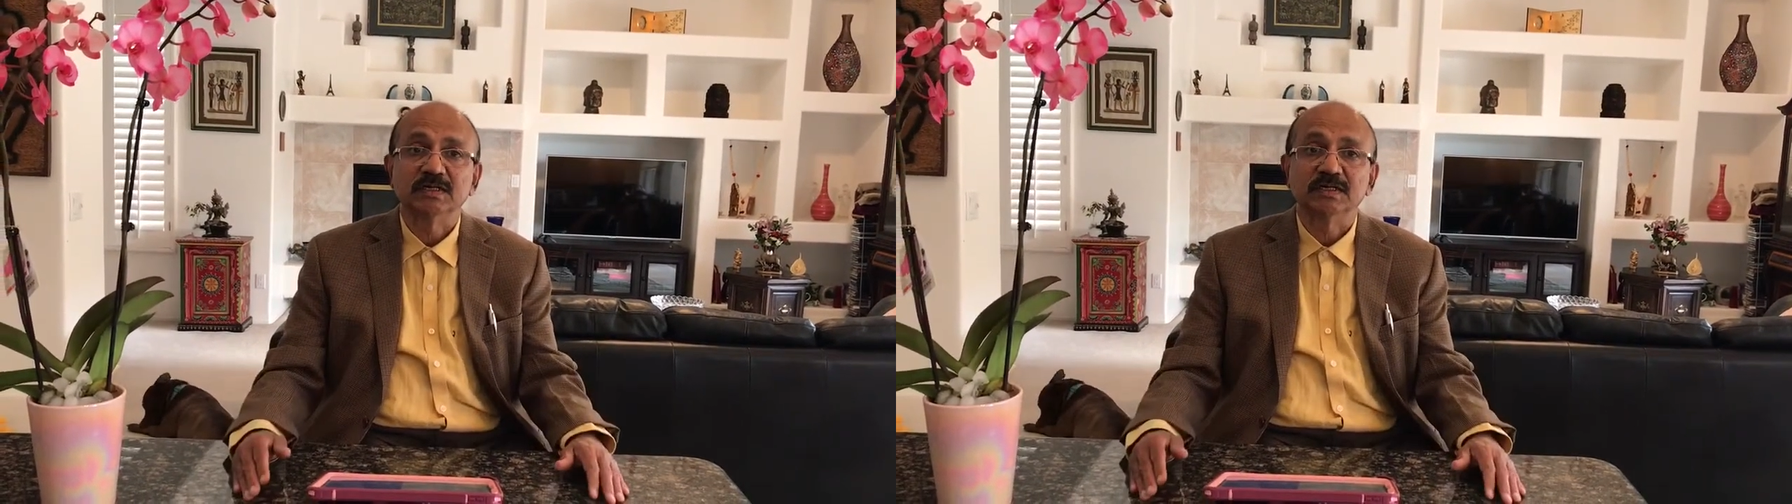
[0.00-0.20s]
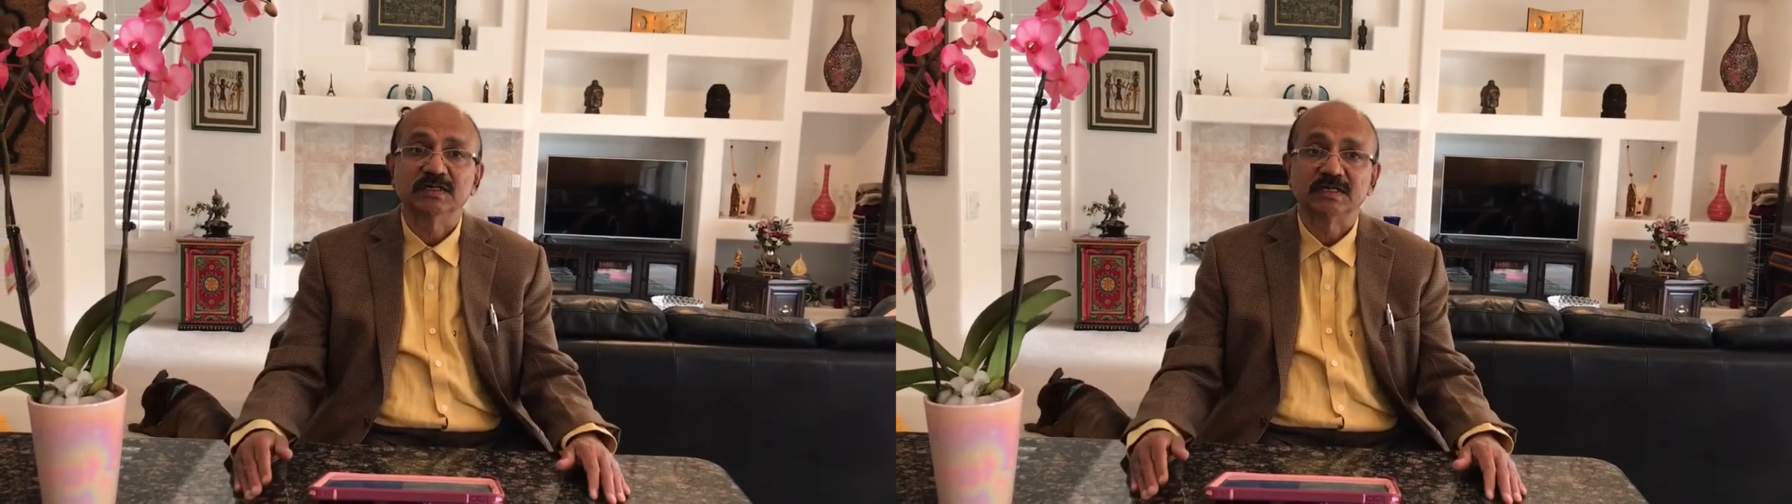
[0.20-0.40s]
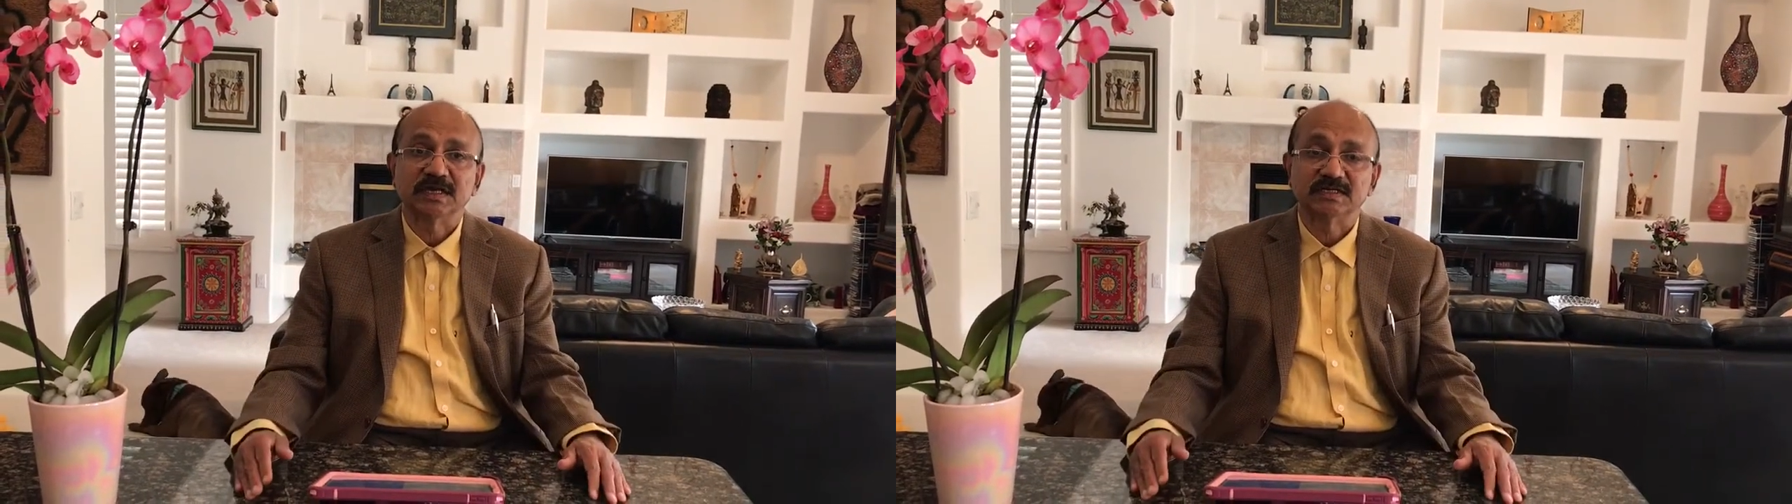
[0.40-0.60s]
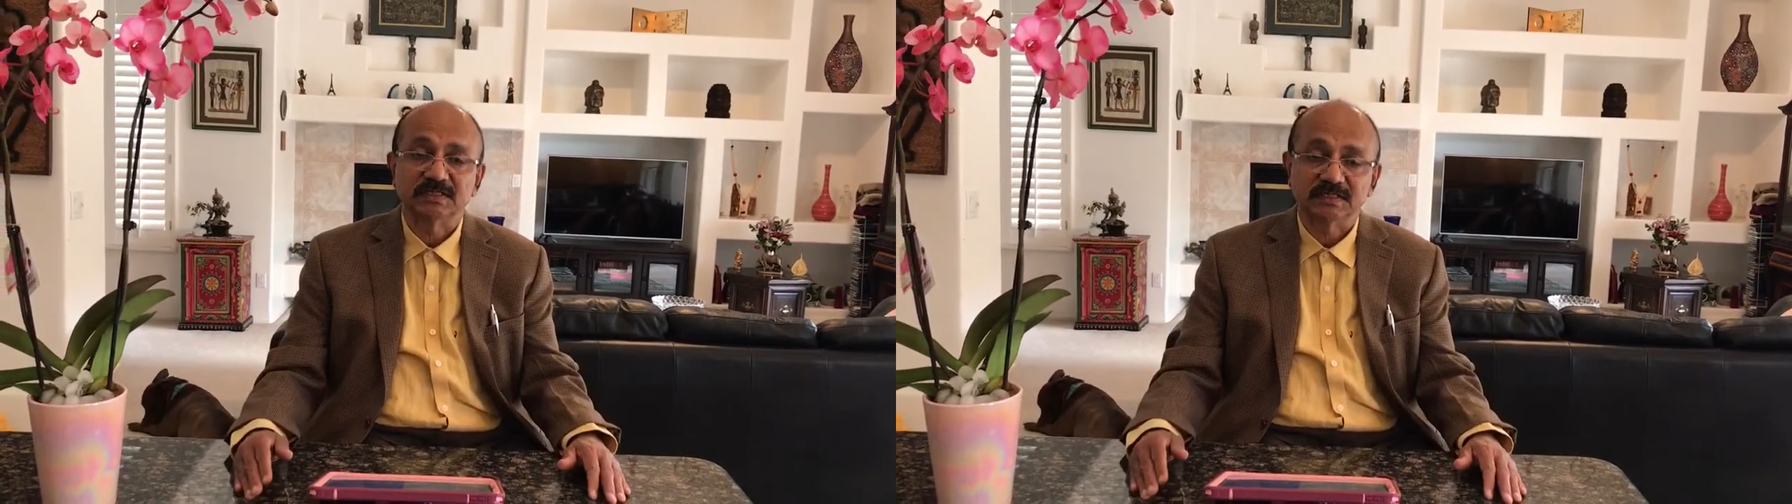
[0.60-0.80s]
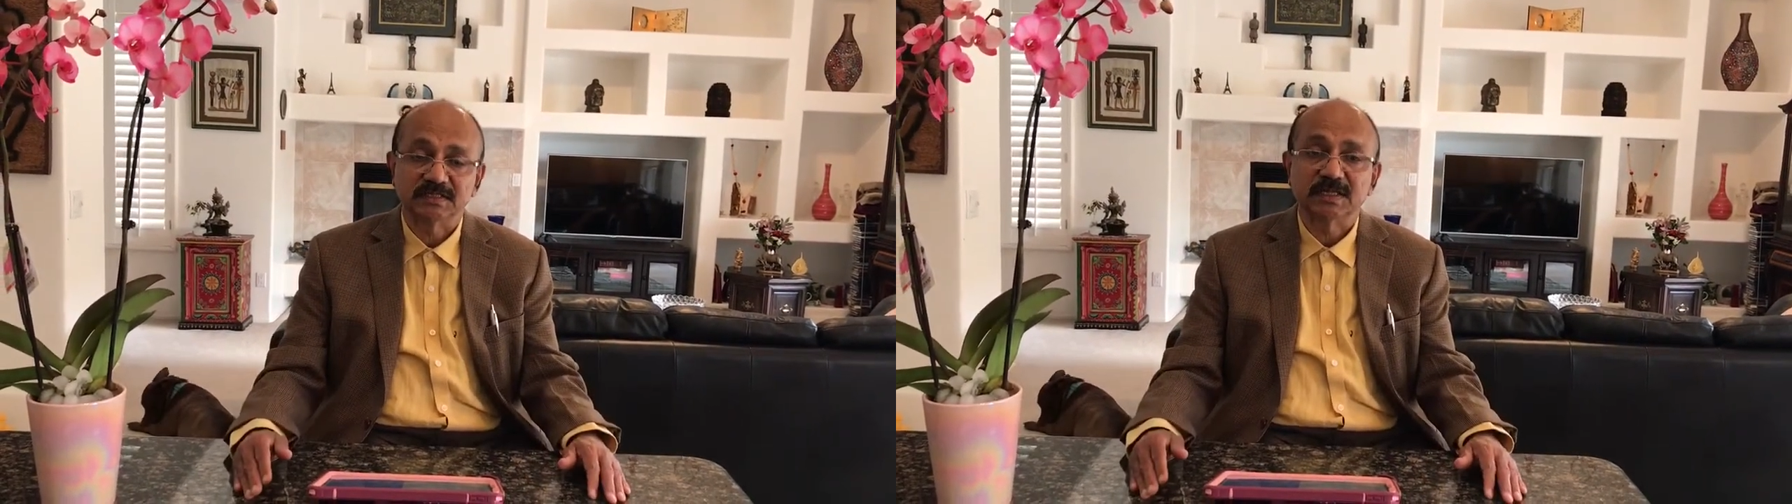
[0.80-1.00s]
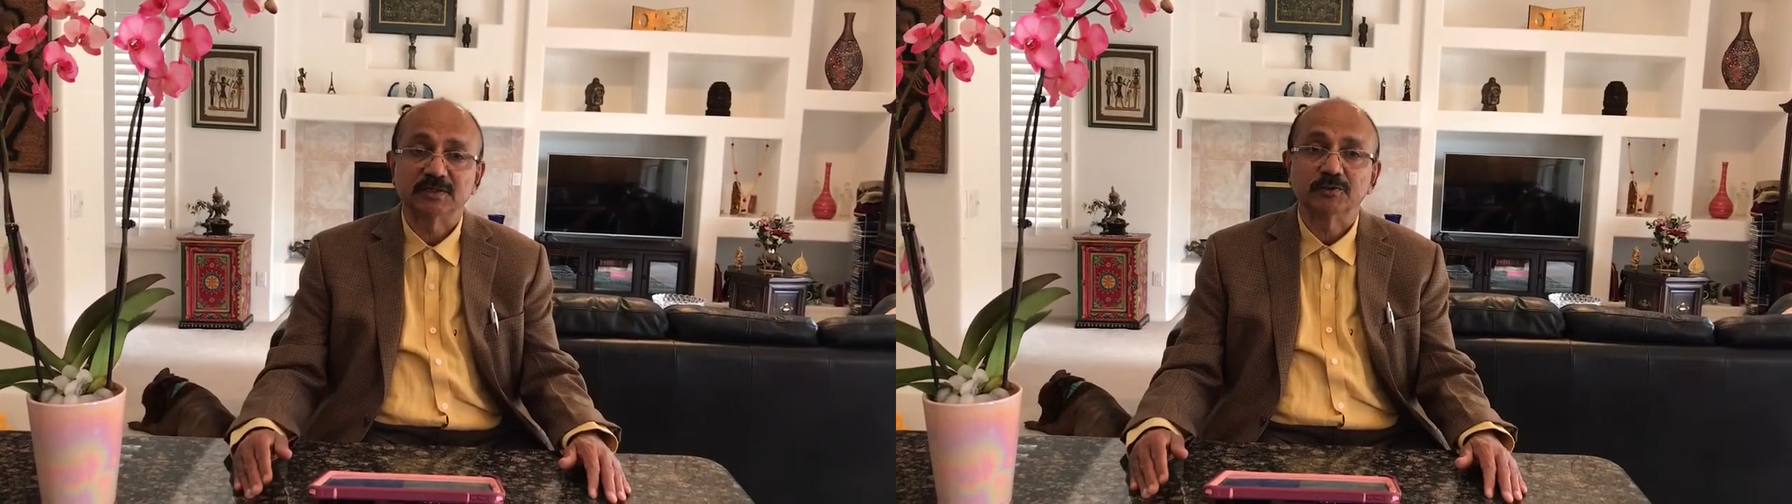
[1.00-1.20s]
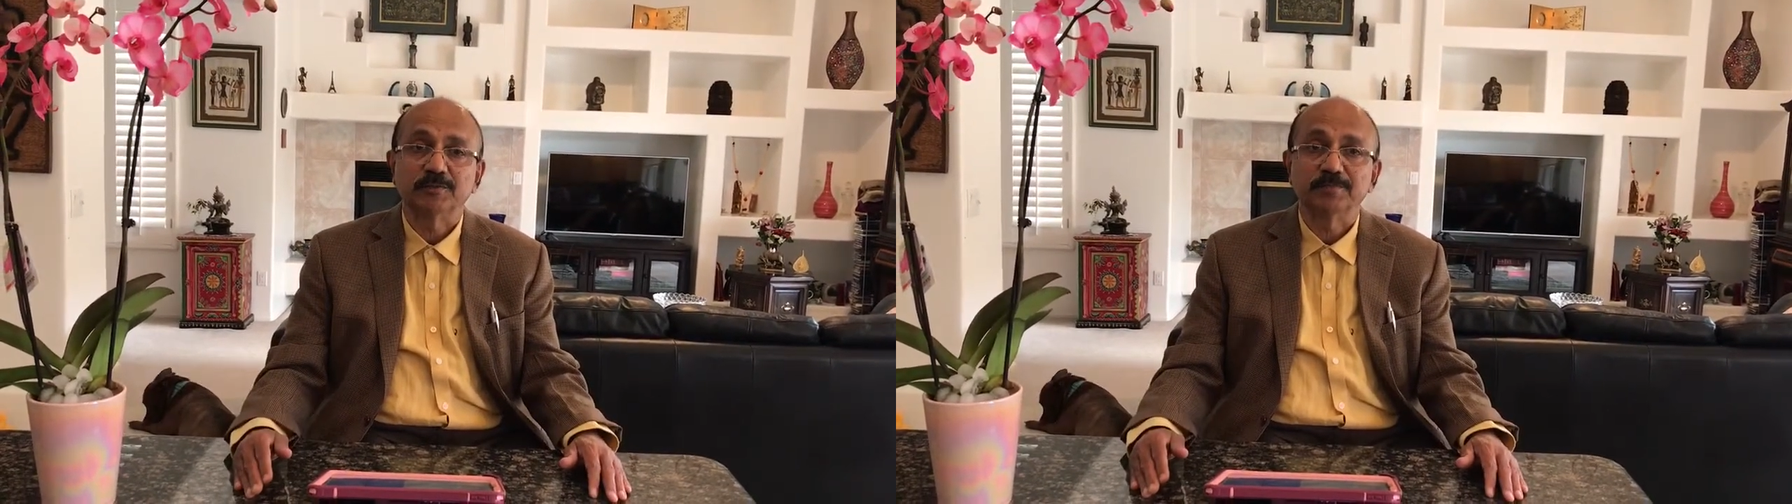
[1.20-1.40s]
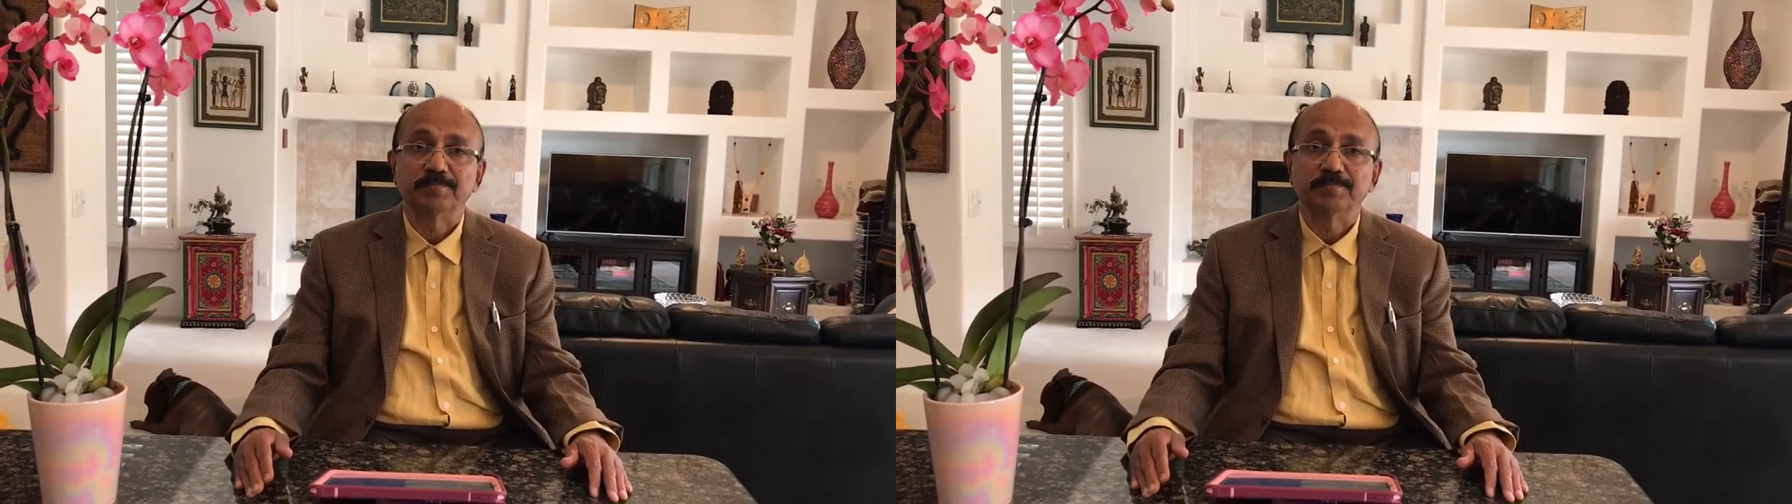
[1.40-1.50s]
internationally. Thank you.